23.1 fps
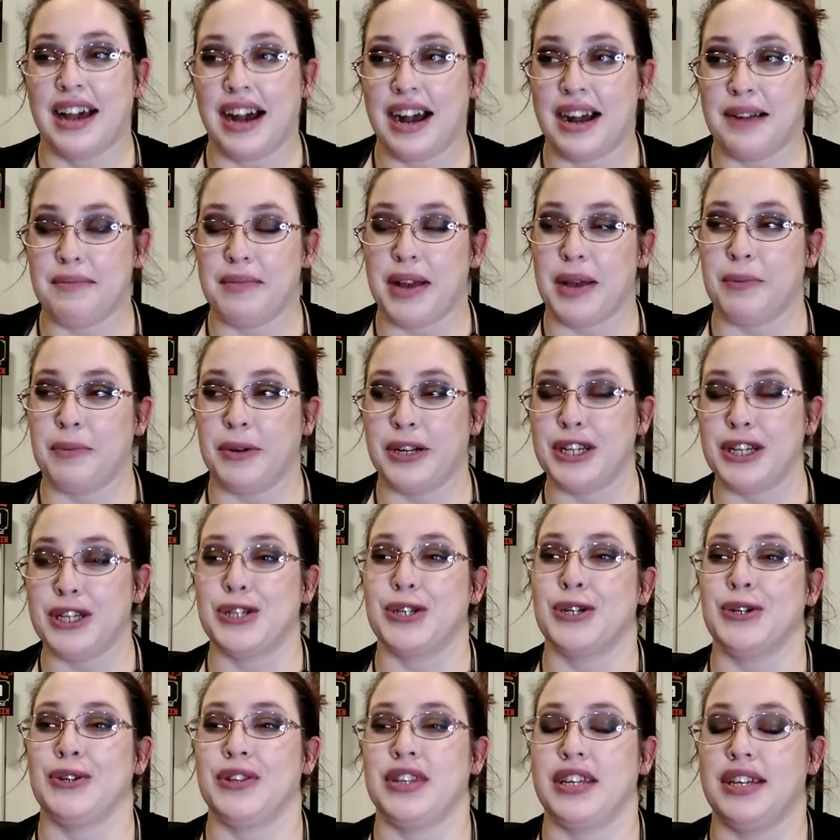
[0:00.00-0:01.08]
um, i'm pretty
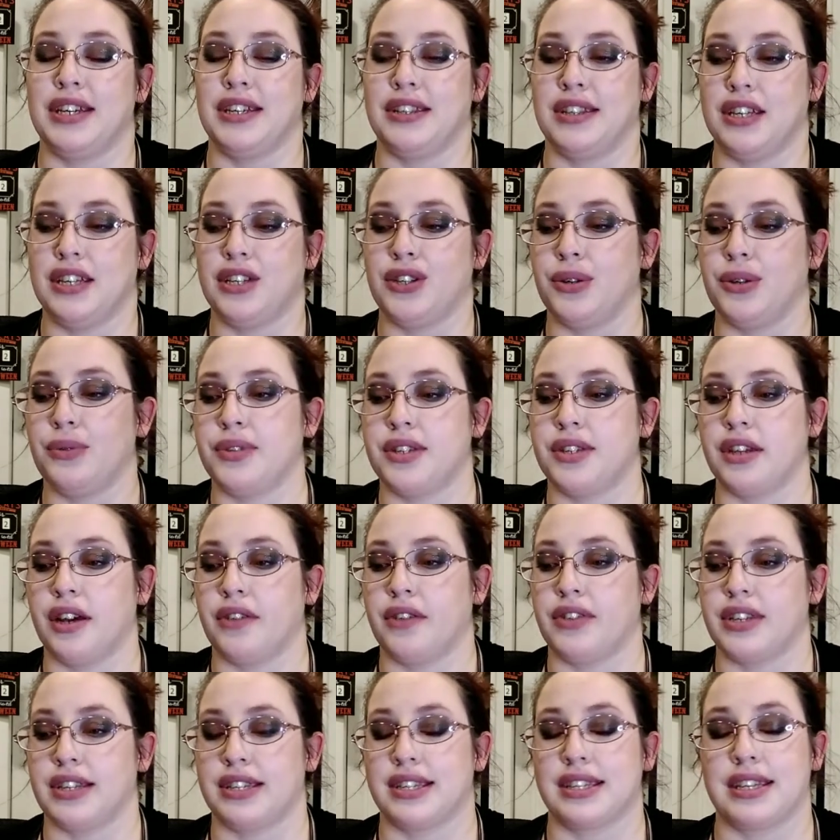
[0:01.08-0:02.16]
sure the the use
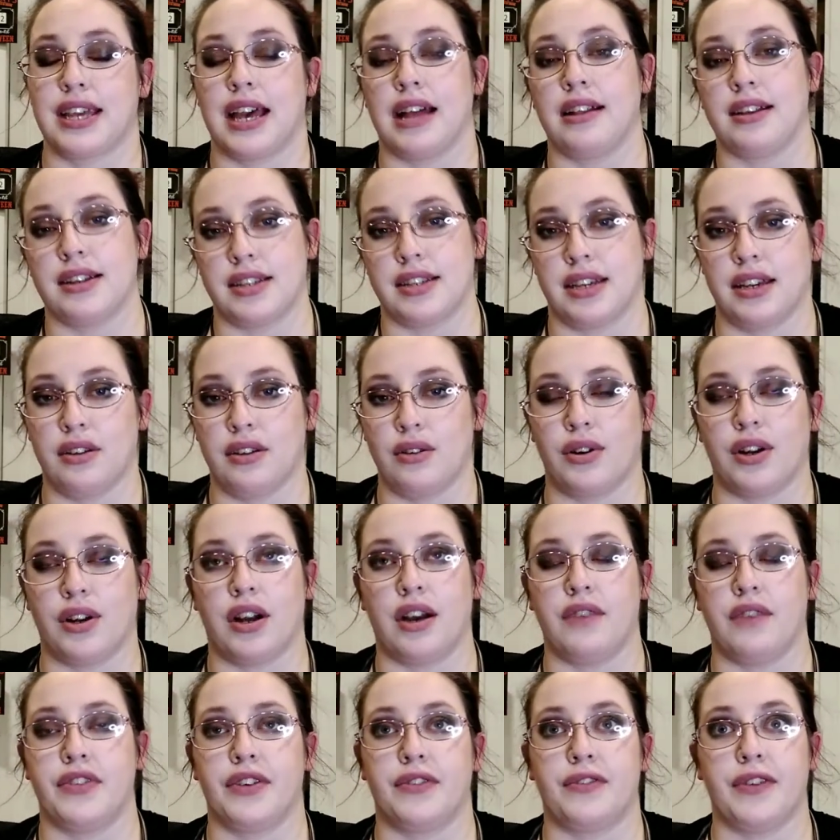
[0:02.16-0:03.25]
of the skeleton or
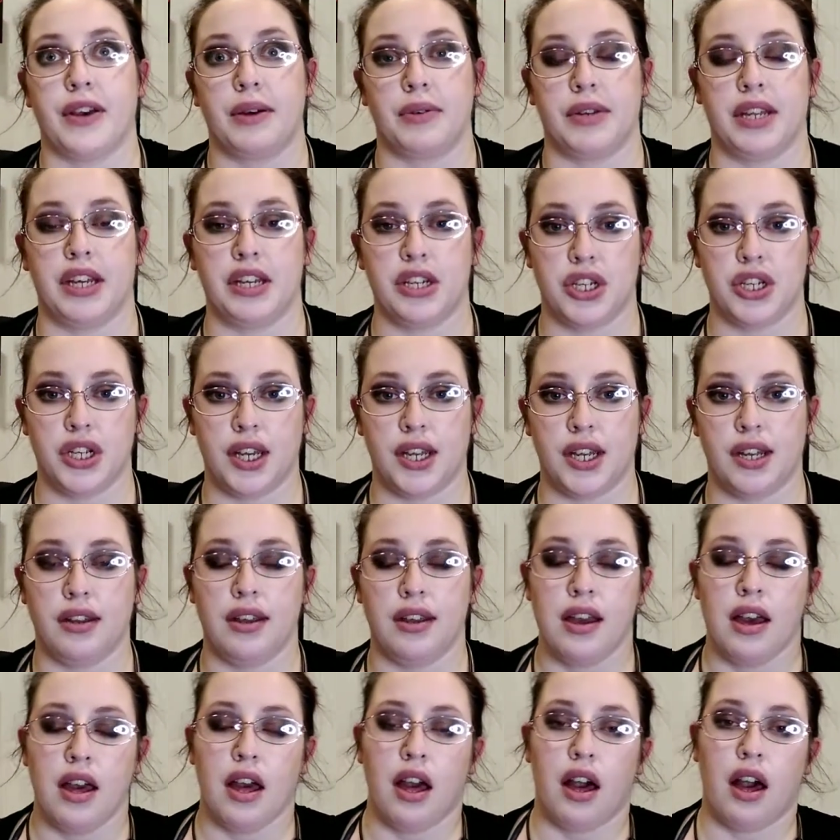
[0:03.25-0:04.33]
of the foundation